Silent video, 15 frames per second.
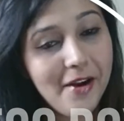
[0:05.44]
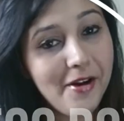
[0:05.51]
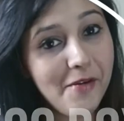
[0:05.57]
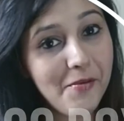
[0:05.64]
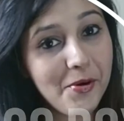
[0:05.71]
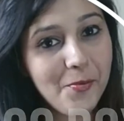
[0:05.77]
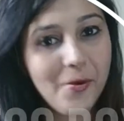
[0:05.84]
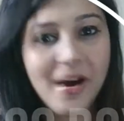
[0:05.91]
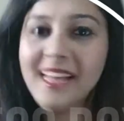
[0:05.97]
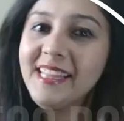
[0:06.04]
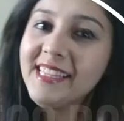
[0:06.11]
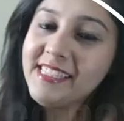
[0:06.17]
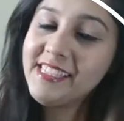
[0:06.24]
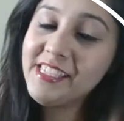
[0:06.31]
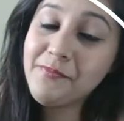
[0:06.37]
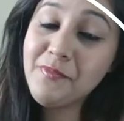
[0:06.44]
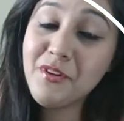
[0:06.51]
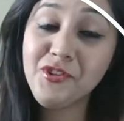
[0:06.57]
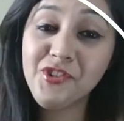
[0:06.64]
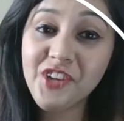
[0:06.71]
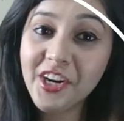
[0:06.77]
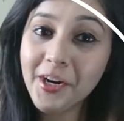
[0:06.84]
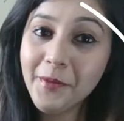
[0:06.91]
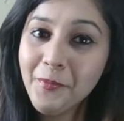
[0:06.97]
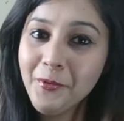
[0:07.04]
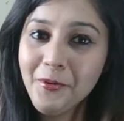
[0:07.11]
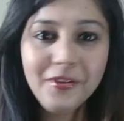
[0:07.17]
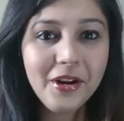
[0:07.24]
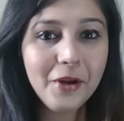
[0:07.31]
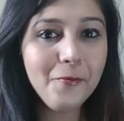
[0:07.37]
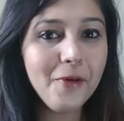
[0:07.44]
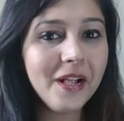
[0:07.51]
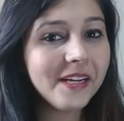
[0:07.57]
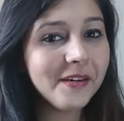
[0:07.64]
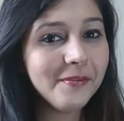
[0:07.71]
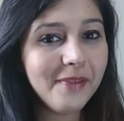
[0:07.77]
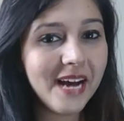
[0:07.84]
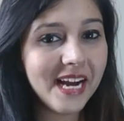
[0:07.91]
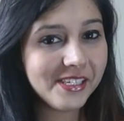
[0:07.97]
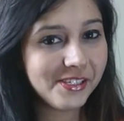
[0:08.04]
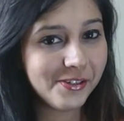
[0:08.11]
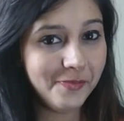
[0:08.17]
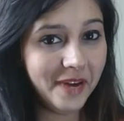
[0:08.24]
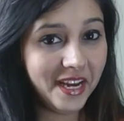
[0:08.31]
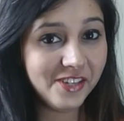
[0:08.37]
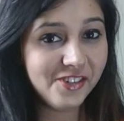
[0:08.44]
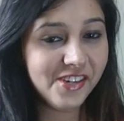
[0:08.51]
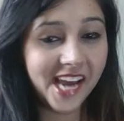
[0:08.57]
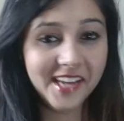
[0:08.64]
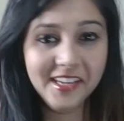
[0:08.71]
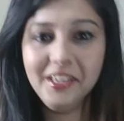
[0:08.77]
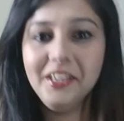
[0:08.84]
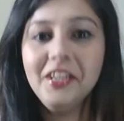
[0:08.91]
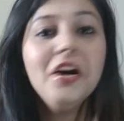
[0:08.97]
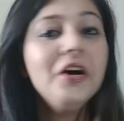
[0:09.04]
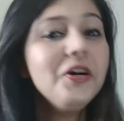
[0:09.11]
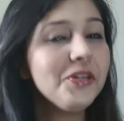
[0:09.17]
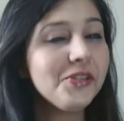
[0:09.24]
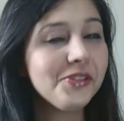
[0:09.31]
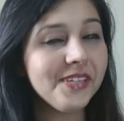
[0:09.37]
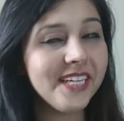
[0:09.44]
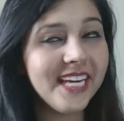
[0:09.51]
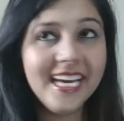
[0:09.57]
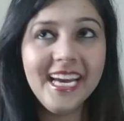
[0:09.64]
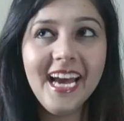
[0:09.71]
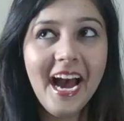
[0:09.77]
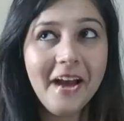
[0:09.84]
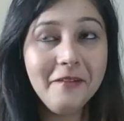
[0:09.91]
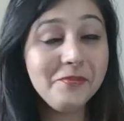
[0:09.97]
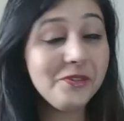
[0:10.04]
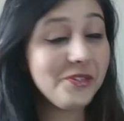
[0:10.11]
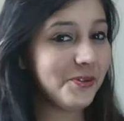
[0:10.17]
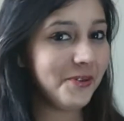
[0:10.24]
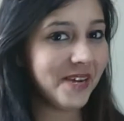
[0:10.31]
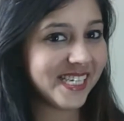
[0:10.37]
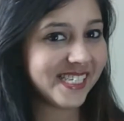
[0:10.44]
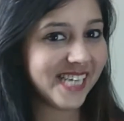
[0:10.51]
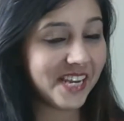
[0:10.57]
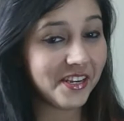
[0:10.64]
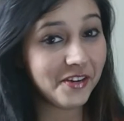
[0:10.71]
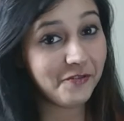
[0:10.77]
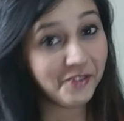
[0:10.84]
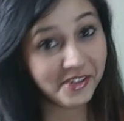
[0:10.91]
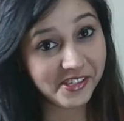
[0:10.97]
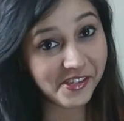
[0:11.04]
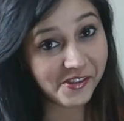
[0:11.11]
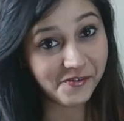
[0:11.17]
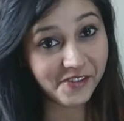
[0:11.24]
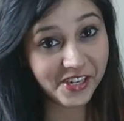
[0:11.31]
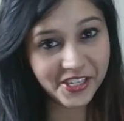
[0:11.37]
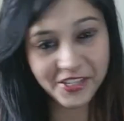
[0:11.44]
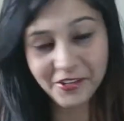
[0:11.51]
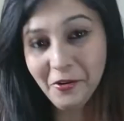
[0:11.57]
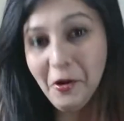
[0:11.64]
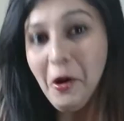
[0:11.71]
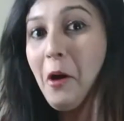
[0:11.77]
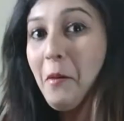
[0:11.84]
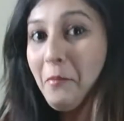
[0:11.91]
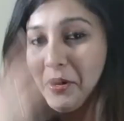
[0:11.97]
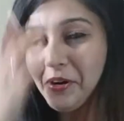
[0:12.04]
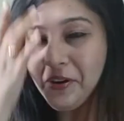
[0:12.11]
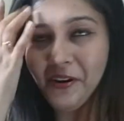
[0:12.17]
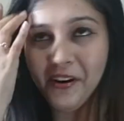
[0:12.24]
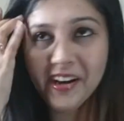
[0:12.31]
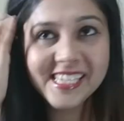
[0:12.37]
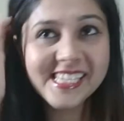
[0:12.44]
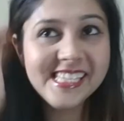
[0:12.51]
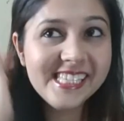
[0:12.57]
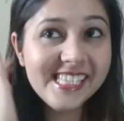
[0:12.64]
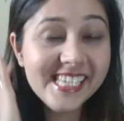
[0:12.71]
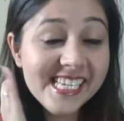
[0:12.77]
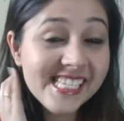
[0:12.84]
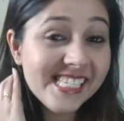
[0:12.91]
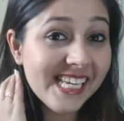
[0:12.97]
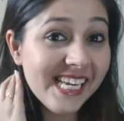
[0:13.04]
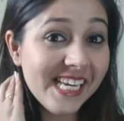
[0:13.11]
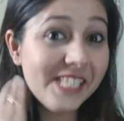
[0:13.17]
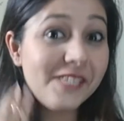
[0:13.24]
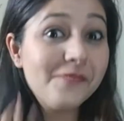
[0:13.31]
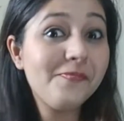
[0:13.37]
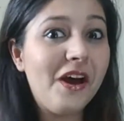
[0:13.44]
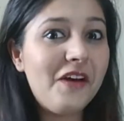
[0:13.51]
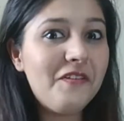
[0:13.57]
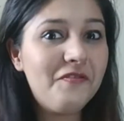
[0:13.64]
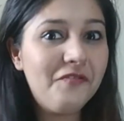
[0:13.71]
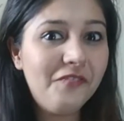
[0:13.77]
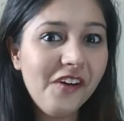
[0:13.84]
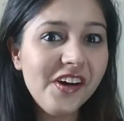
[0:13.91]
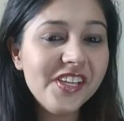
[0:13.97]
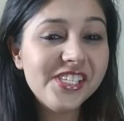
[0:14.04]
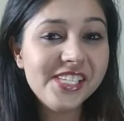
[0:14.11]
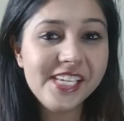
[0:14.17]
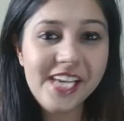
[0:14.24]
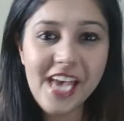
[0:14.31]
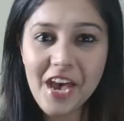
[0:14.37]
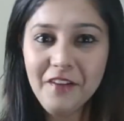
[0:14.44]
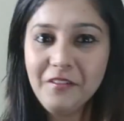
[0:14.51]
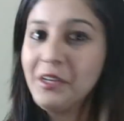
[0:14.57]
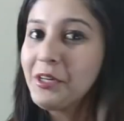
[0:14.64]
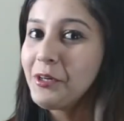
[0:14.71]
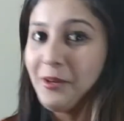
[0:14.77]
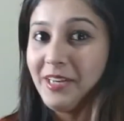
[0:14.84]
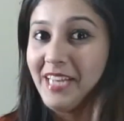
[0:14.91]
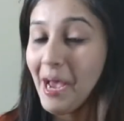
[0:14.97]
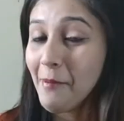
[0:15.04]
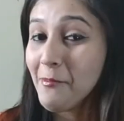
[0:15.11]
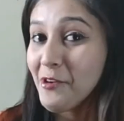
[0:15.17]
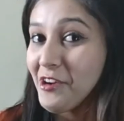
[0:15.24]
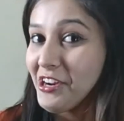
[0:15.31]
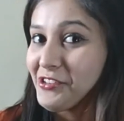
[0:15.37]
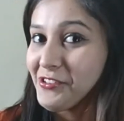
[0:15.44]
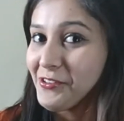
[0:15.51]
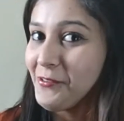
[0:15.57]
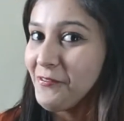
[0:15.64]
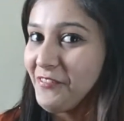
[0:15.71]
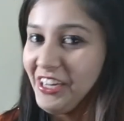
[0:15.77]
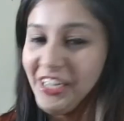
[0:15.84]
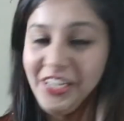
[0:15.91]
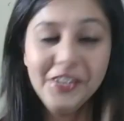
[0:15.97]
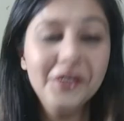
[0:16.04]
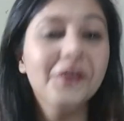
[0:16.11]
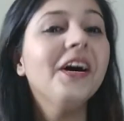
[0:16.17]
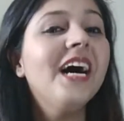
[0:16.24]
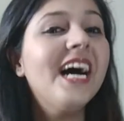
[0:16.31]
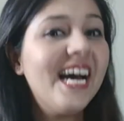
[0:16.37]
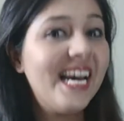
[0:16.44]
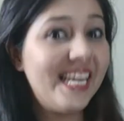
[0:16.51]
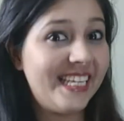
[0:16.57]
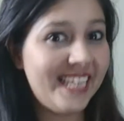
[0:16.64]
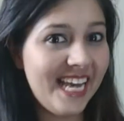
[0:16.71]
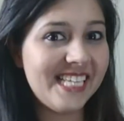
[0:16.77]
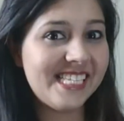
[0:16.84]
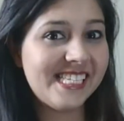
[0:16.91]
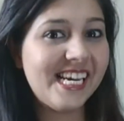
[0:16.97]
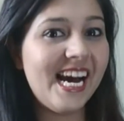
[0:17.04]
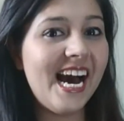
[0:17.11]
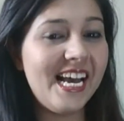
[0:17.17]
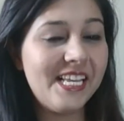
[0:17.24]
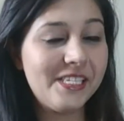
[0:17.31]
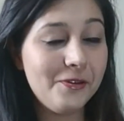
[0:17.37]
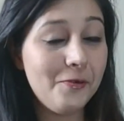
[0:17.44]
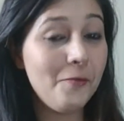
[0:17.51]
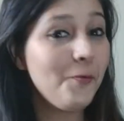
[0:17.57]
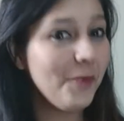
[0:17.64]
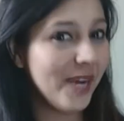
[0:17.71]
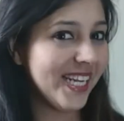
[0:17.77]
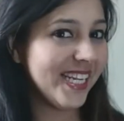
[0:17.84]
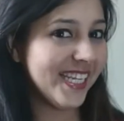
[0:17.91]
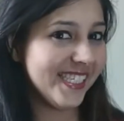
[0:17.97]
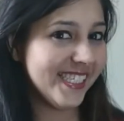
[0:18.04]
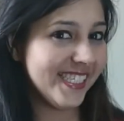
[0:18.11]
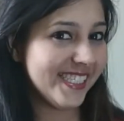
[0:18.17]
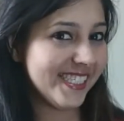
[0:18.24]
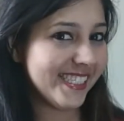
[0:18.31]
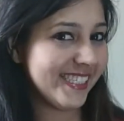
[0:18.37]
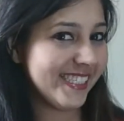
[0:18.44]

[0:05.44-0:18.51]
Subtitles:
everyone, this is Minsha Kapoor and welcome back to my channel. Today I am so excited for this video because this is my first ever collaboration video. Yes guys, we did it.